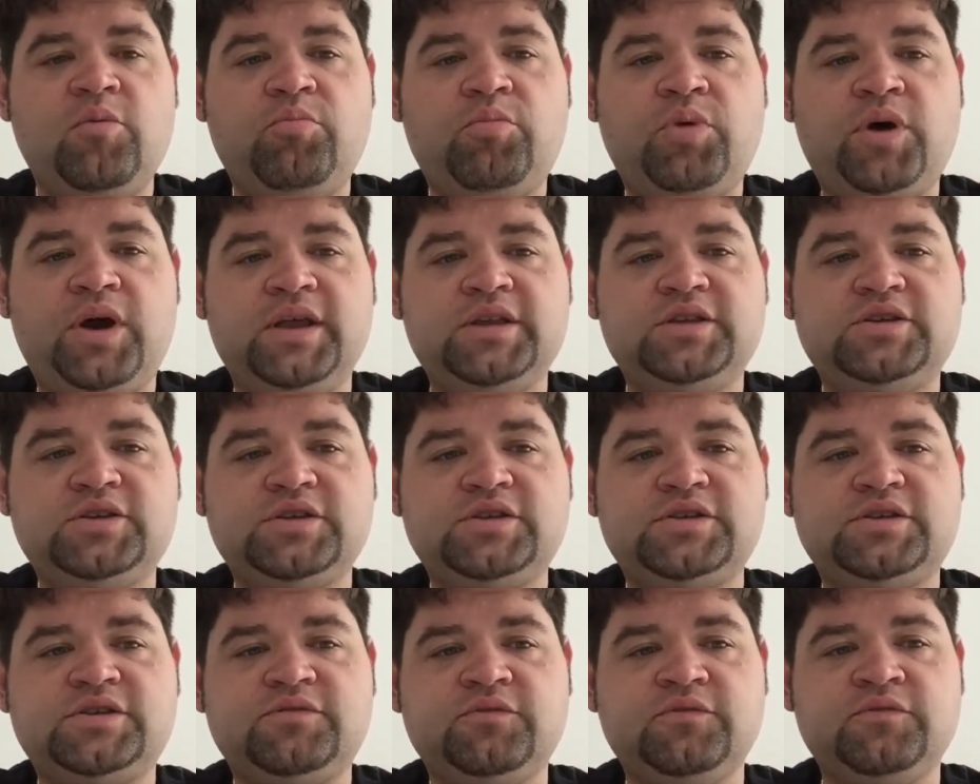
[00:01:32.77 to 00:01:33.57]
But
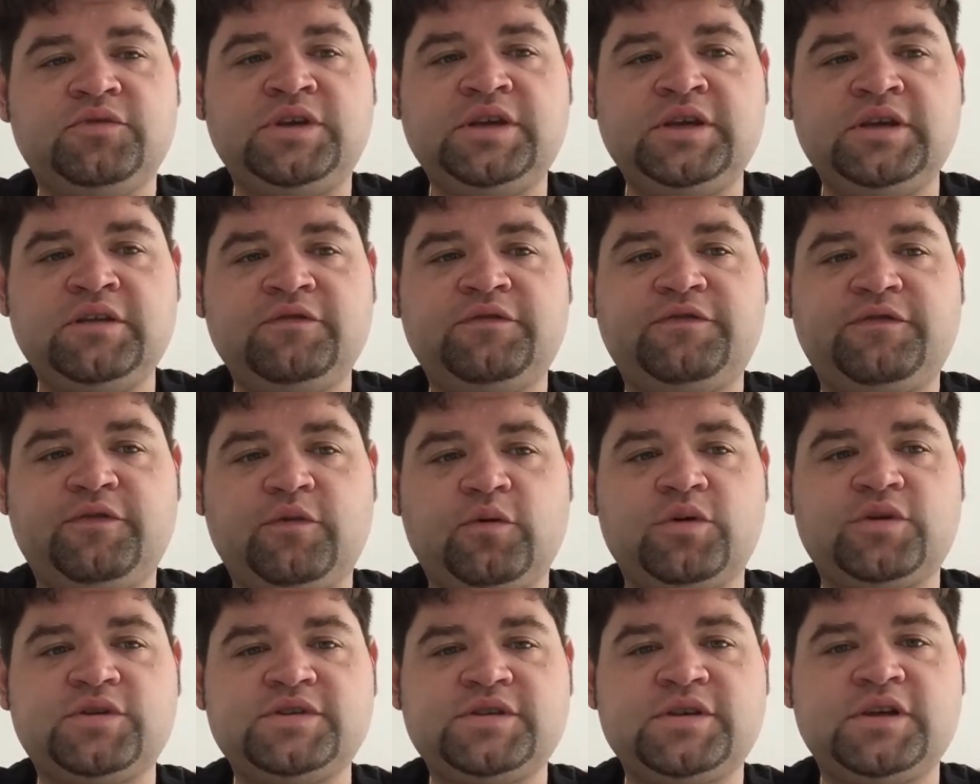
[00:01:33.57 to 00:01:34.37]
just
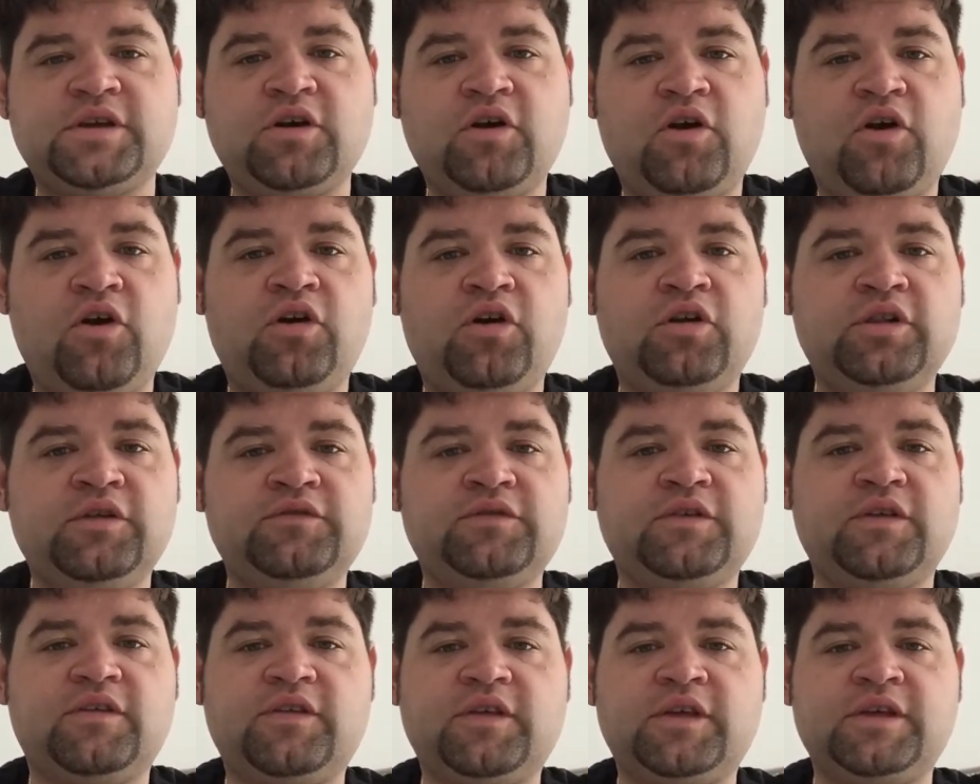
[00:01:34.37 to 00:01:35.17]
reinforcing all
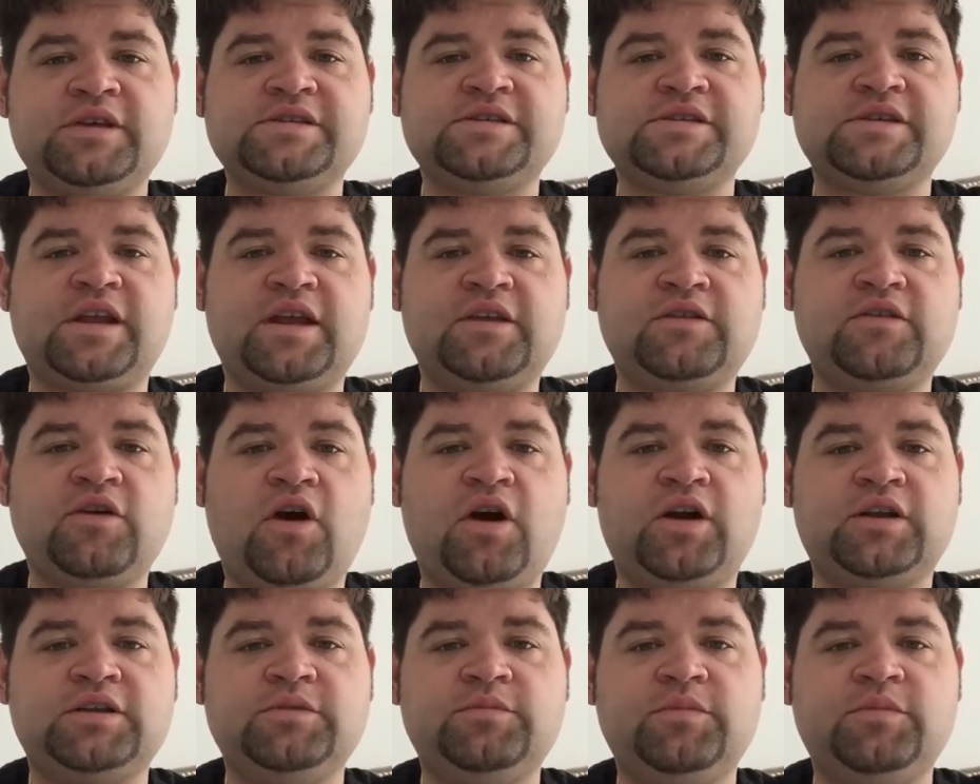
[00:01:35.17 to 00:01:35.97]
of the things that I
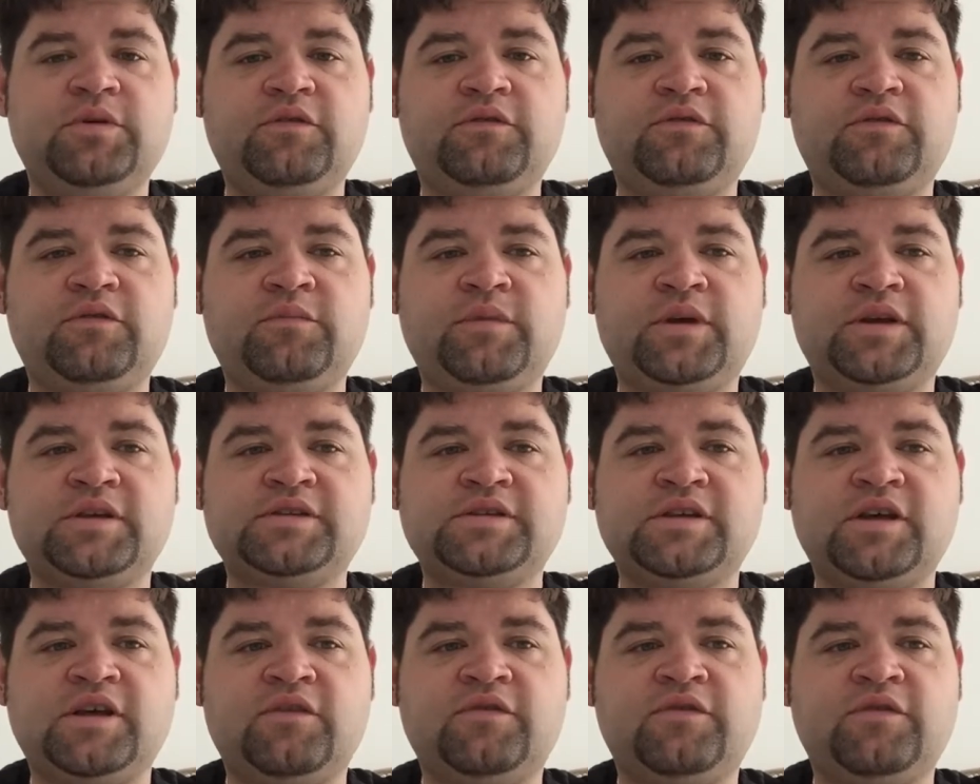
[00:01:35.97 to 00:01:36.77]
talked about for
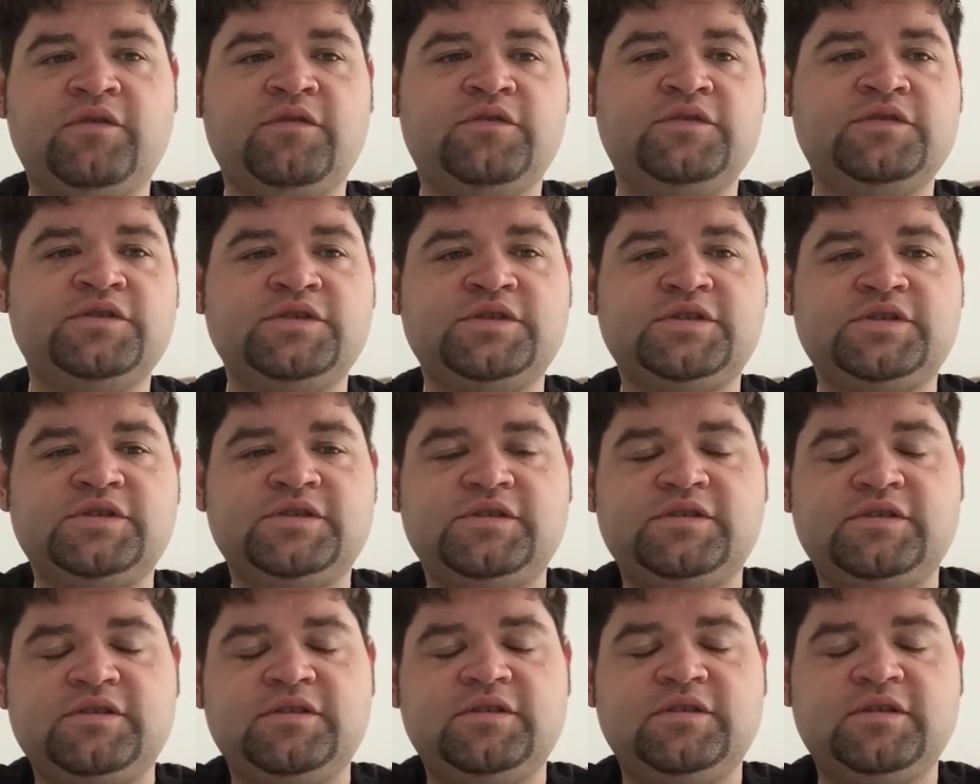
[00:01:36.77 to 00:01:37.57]
myself of just